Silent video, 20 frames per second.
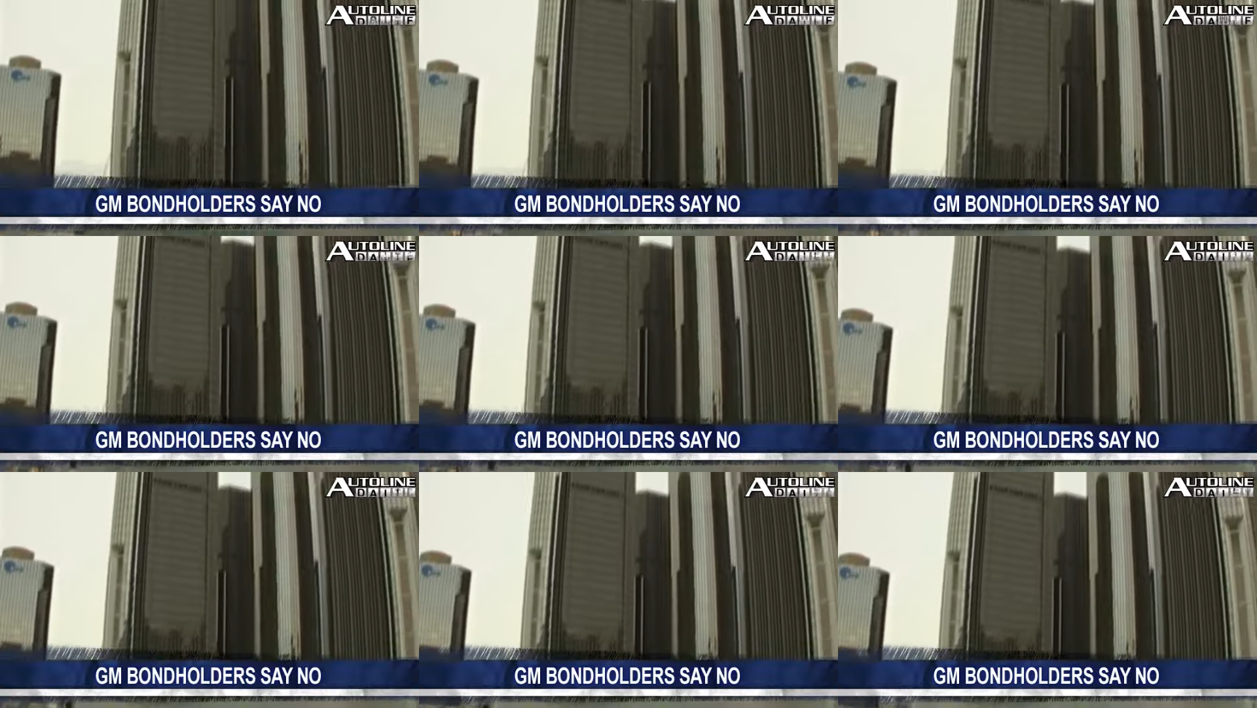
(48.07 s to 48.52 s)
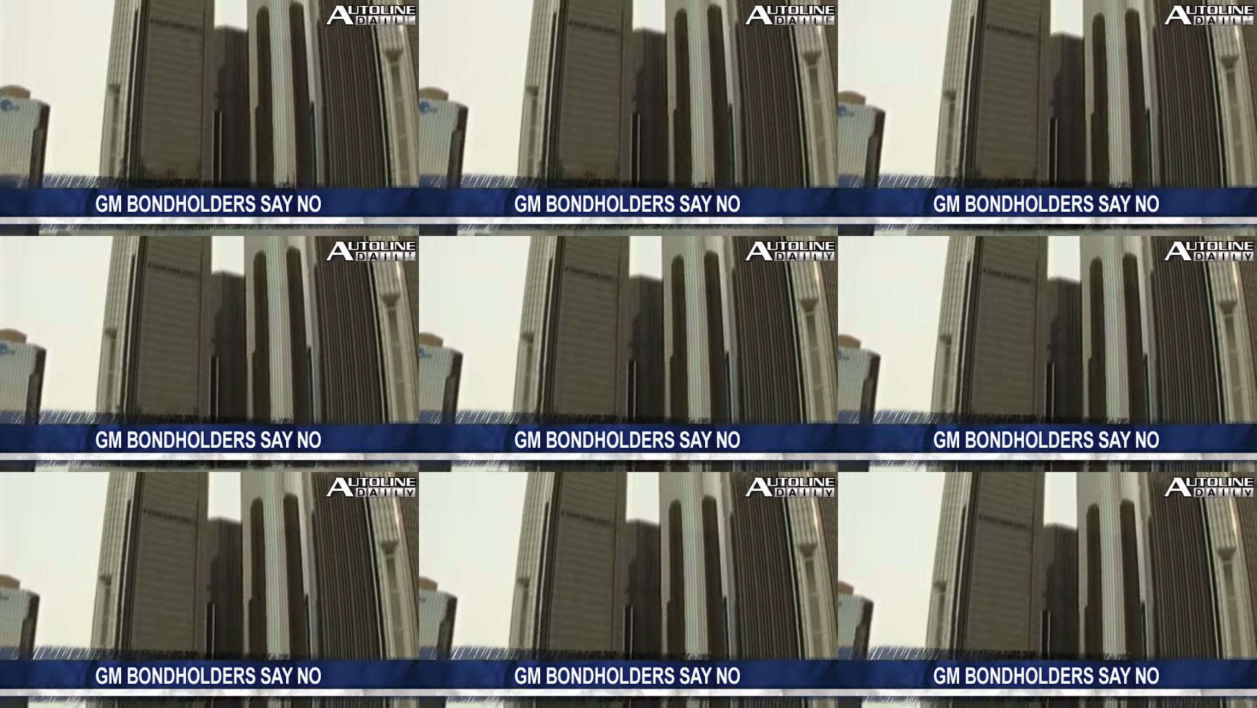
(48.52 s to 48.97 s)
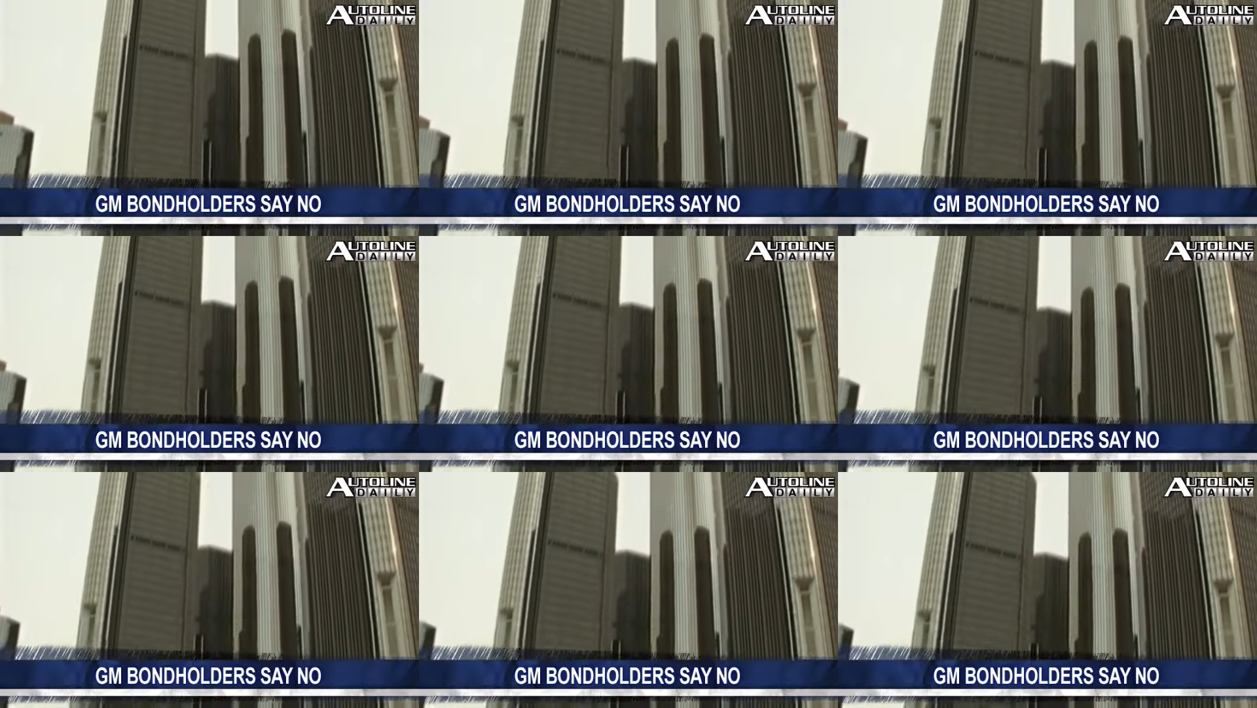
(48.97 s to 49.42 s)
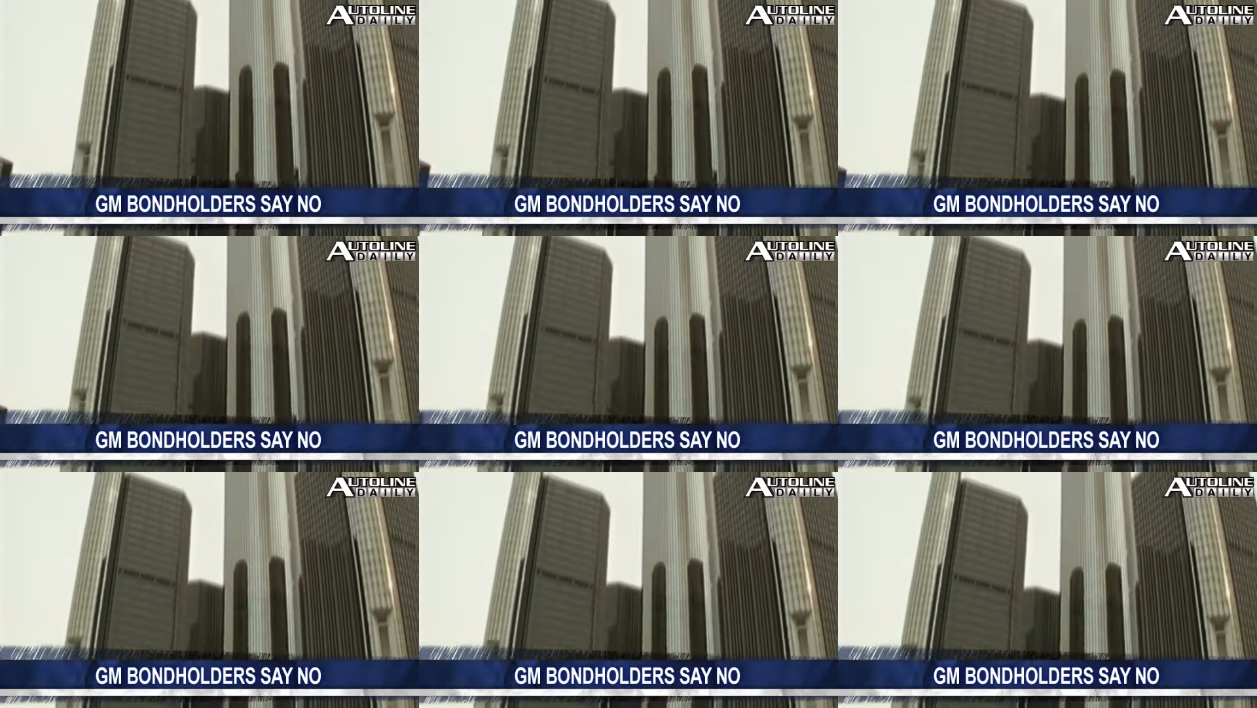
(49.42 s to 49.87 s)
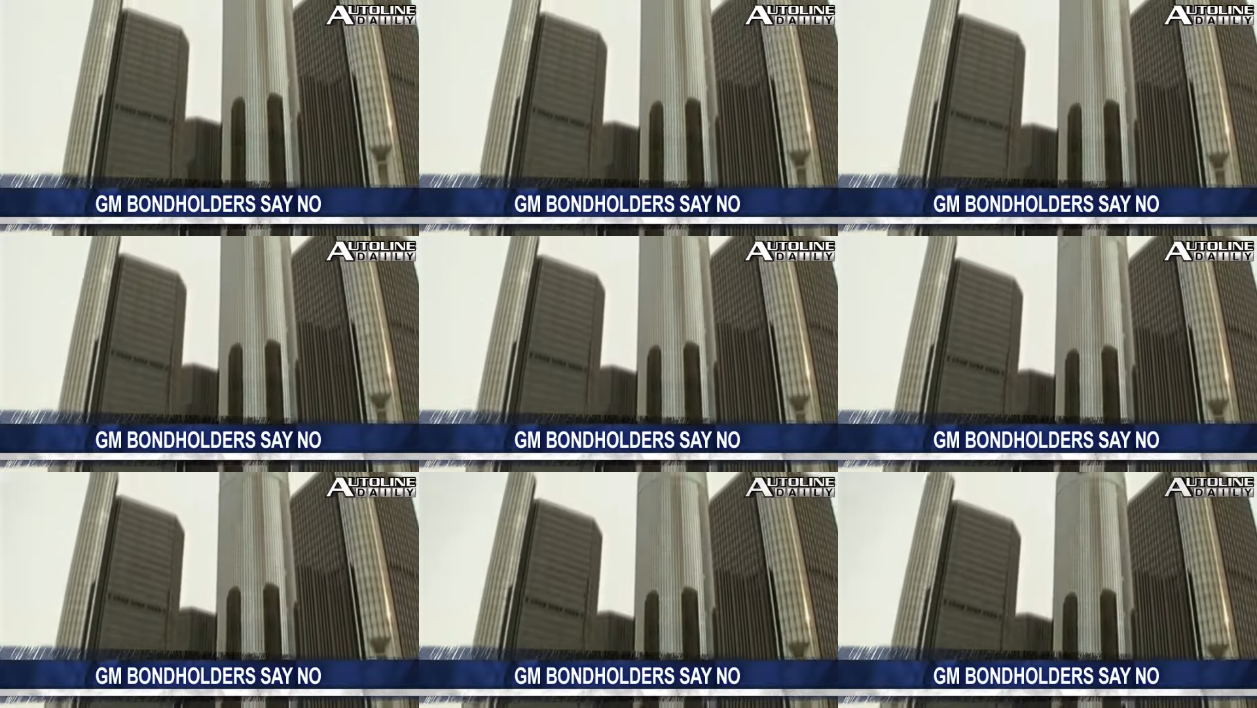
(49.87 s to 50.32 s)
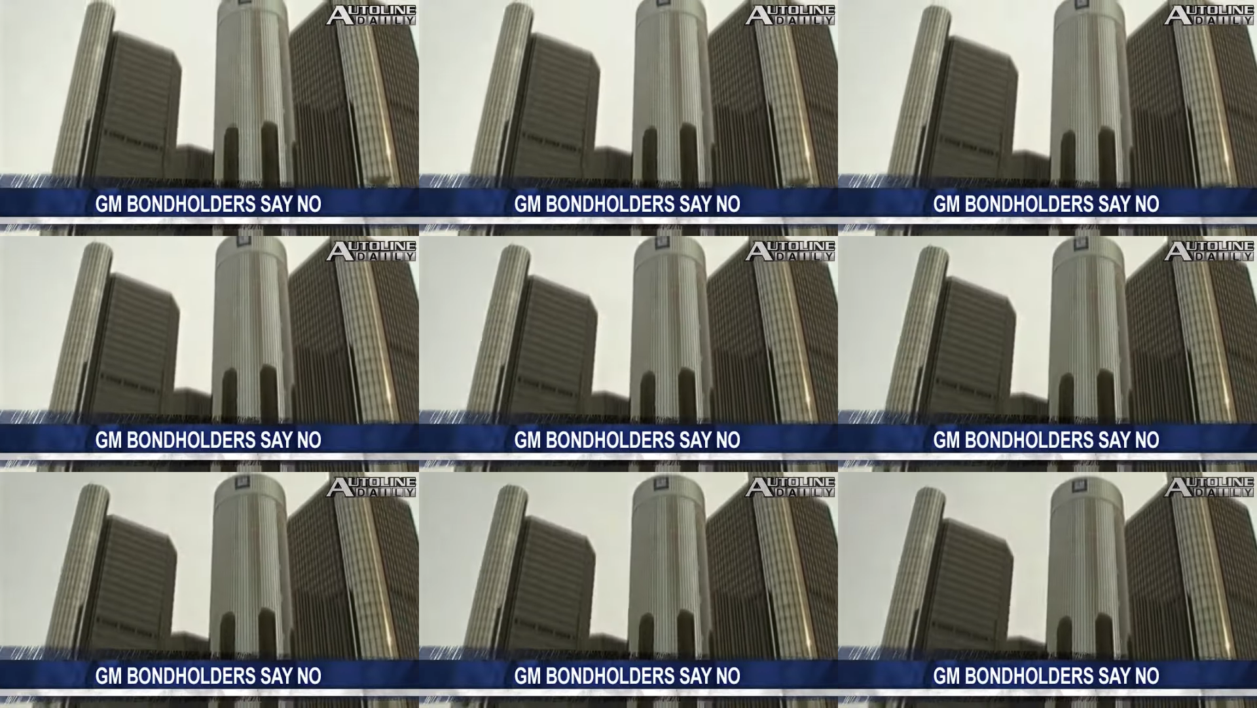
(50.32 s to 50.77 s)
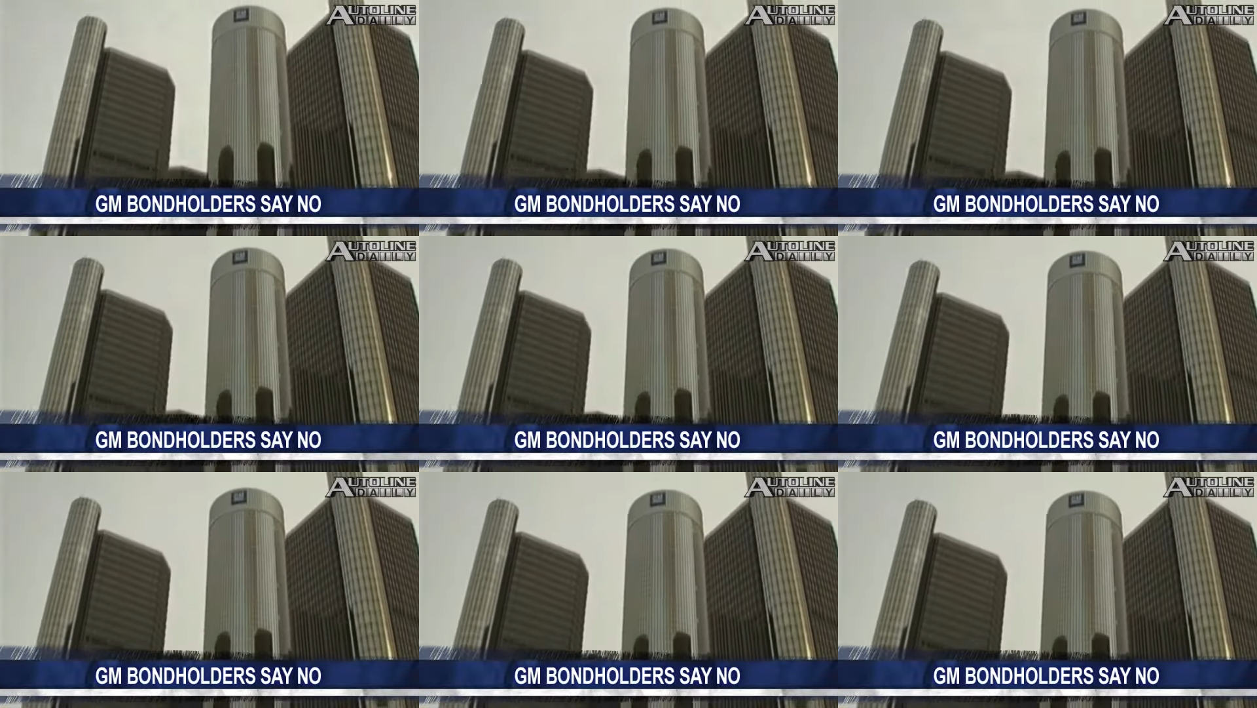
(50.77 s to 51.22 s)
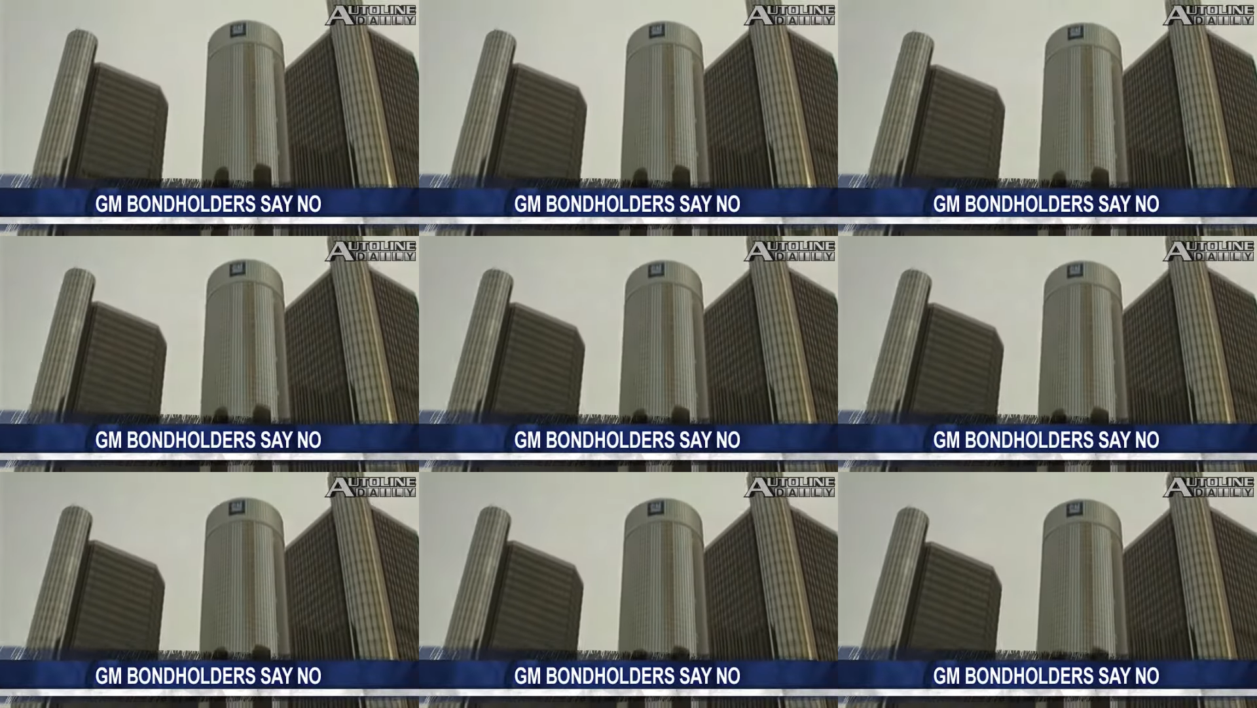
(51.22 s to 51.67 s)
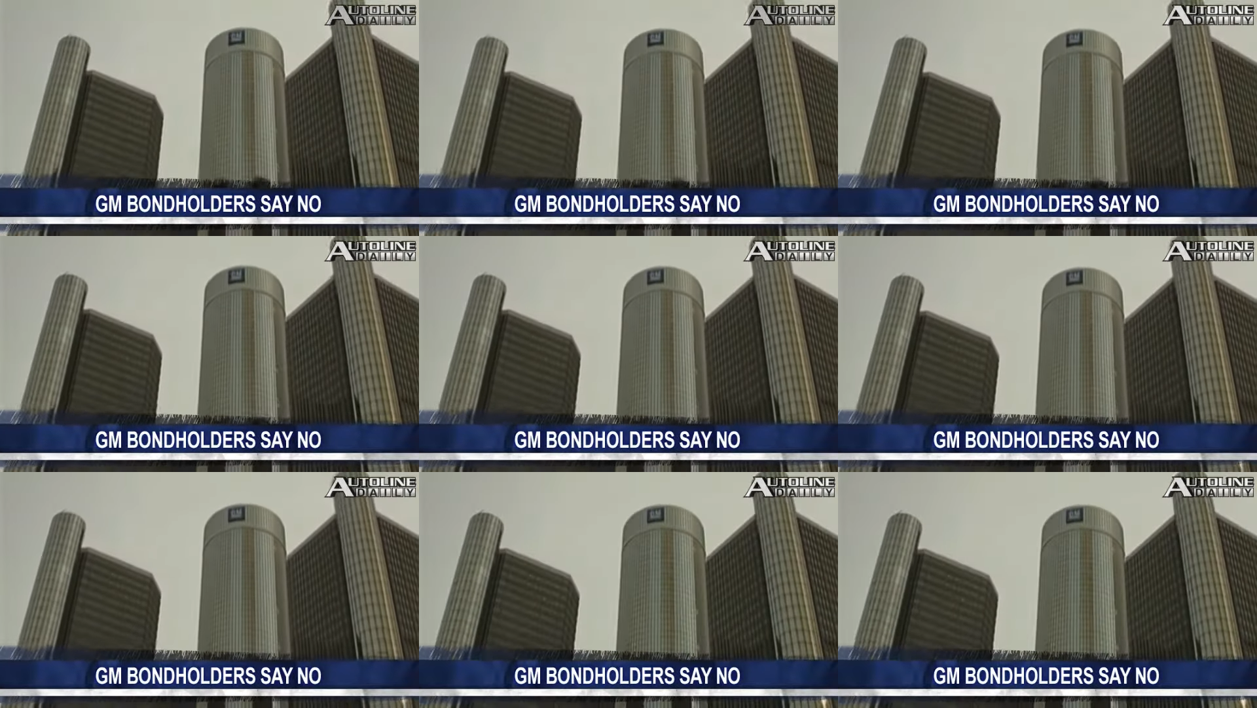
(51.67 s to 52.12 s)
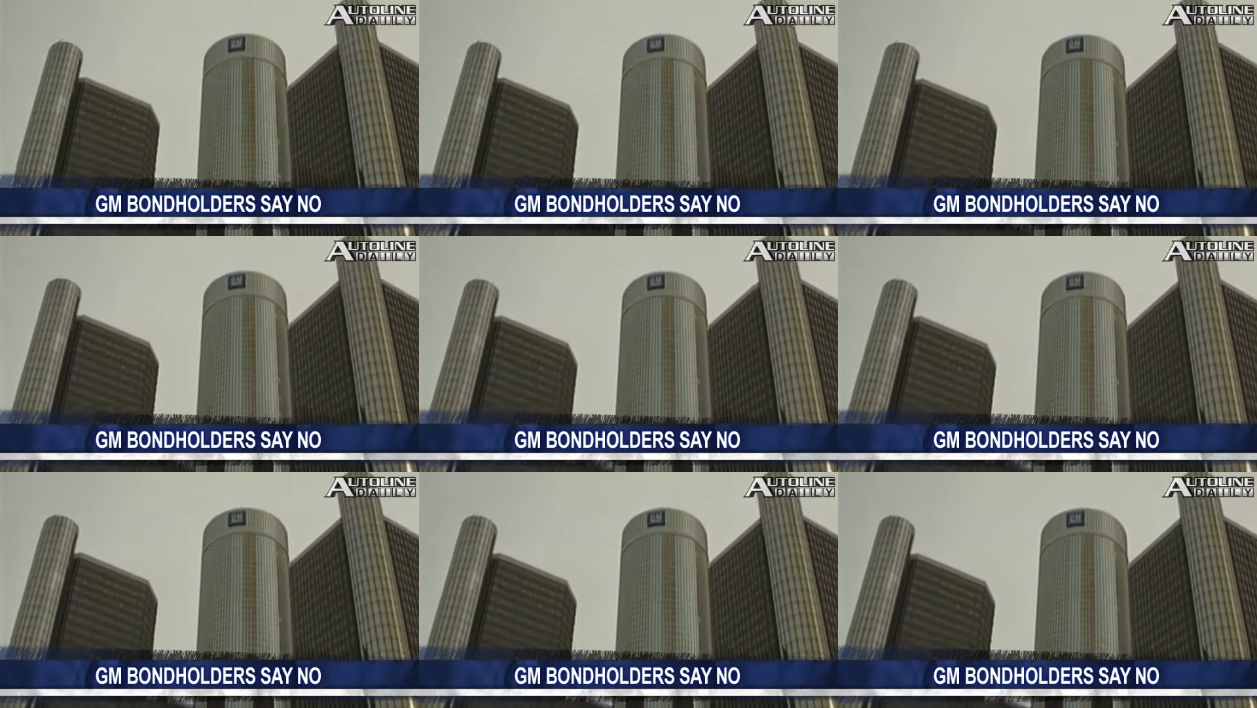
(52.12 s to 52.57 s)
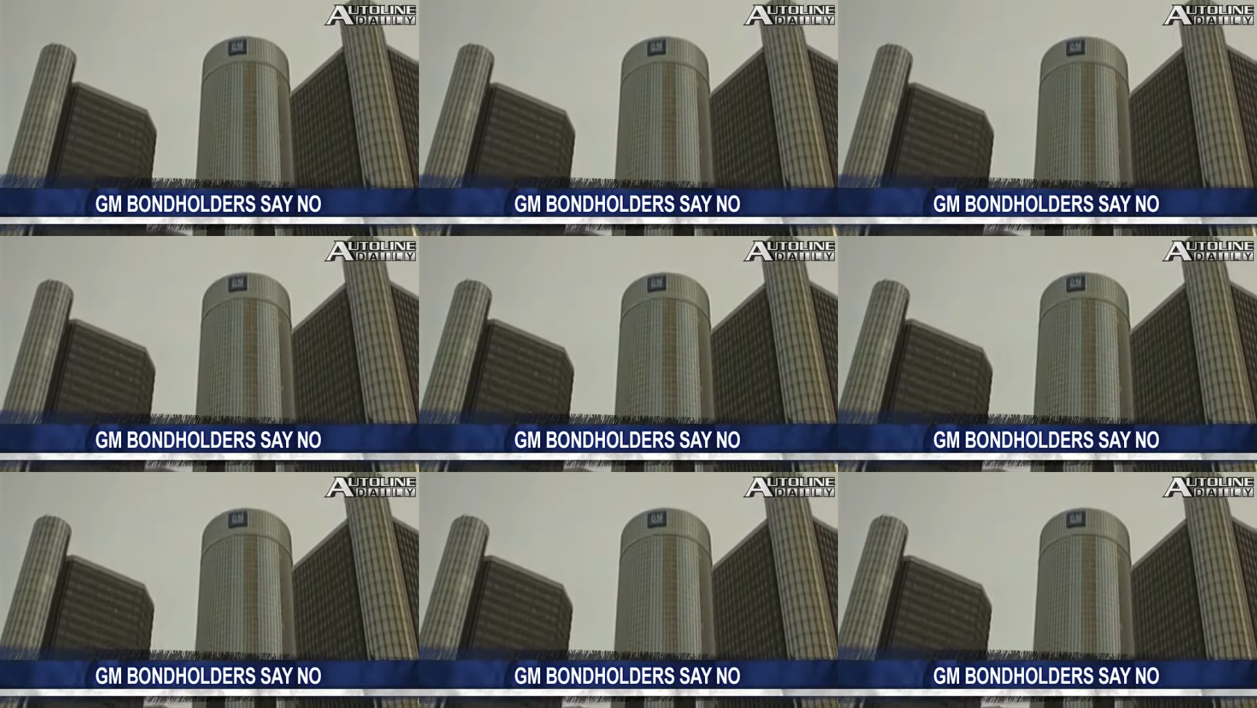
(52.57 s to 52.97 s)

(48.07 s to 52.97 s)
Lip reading: Nobody's mouth can be seen.